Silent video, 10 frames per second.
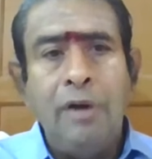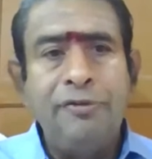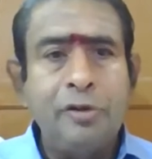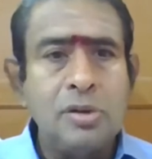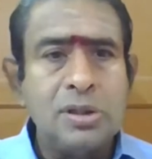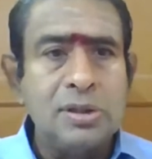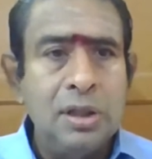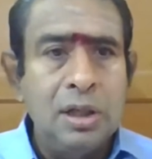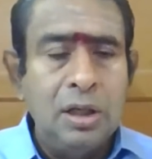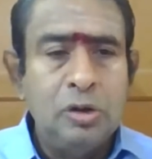Of course,
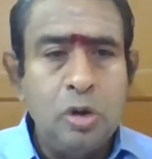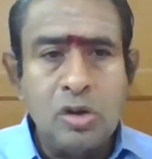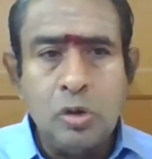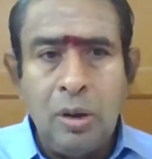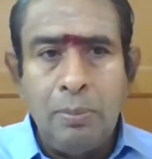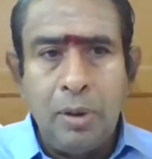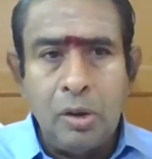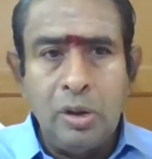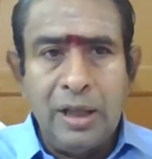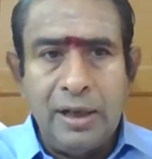those who have
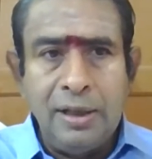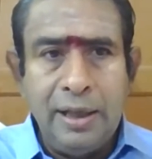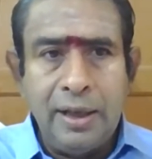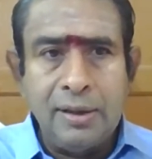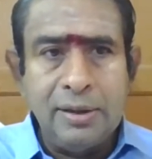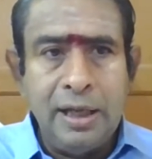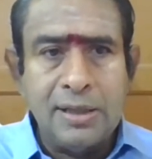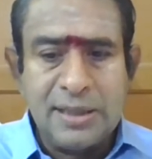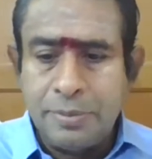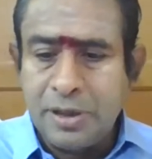borrowed earlier, they are
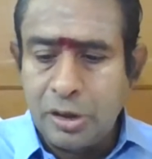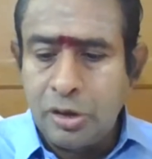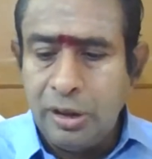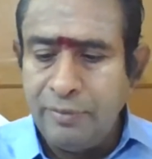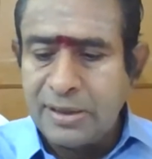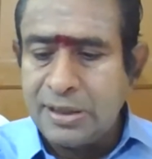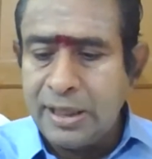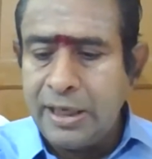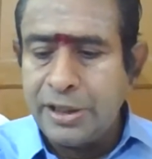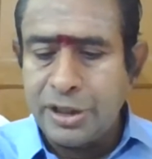subject to
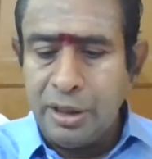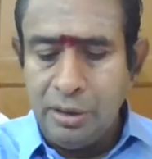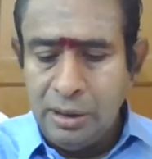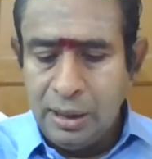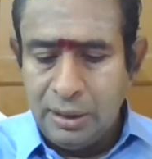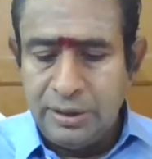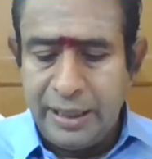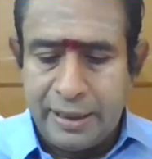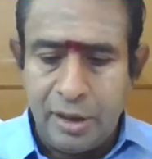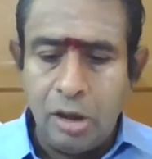investigation,
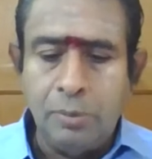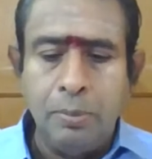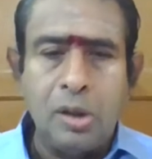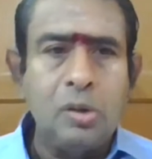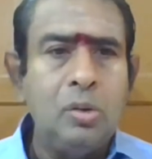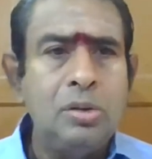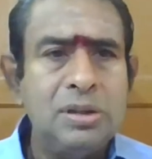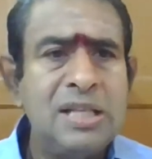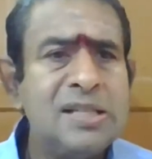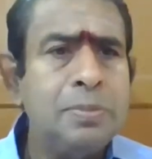they cannot borrow.
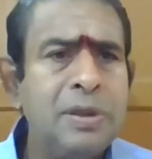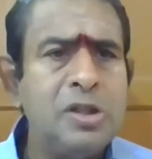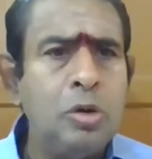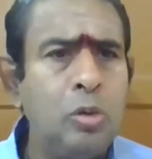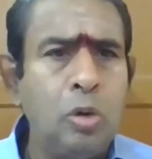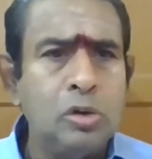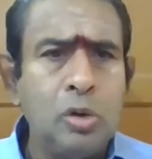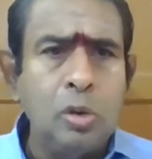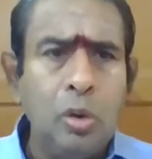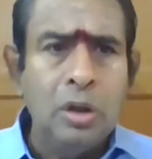This much you go
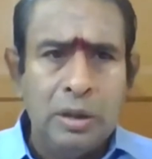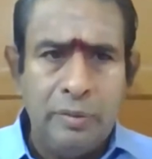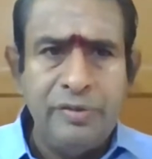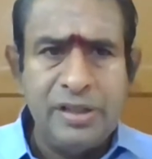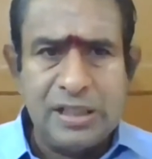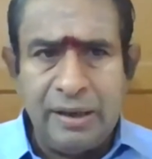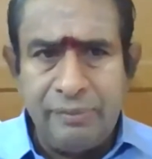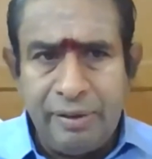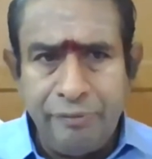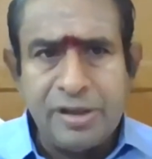through, which I
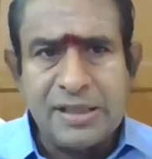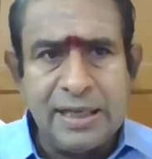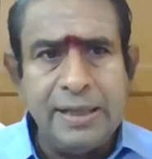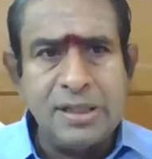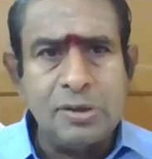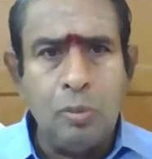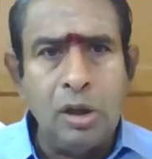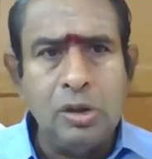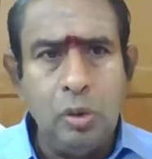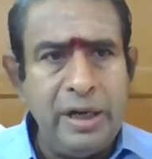have emphasized
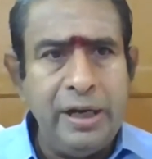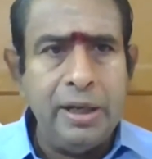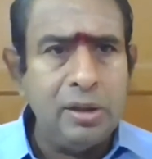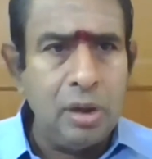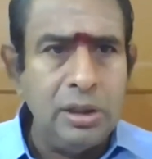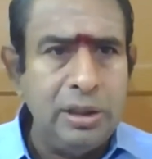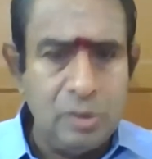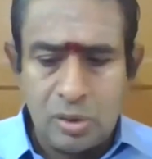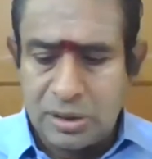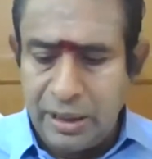what to read and all in
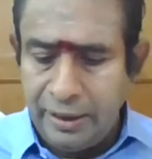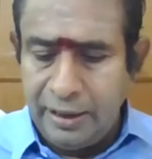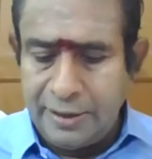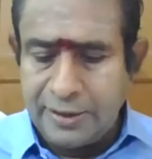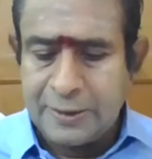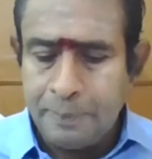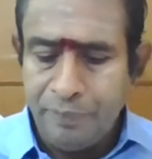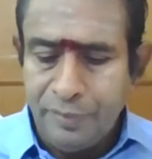those guidelines.